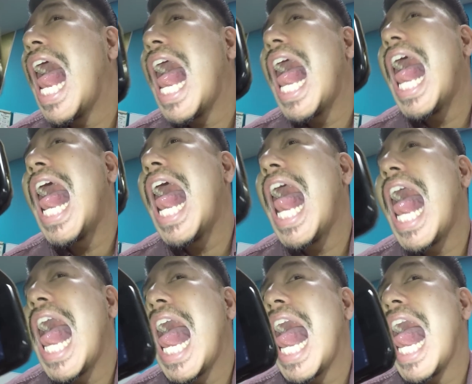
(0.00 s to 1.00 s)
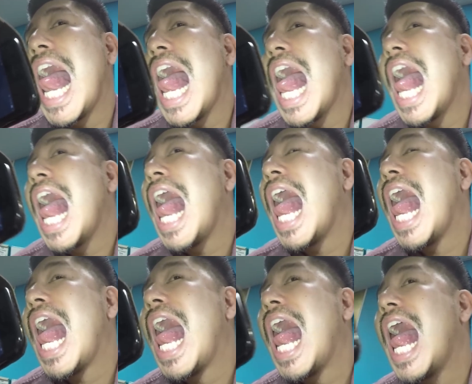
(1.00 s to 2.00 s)
Oh, it does he? Oh shoot, yeah, I see
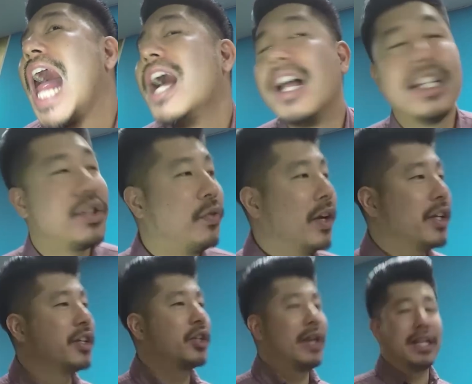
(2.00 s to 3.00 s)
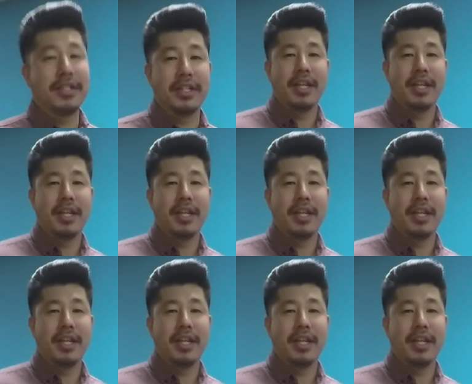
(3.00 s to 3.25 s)
it. Yeah, it's fucking oh, crazy.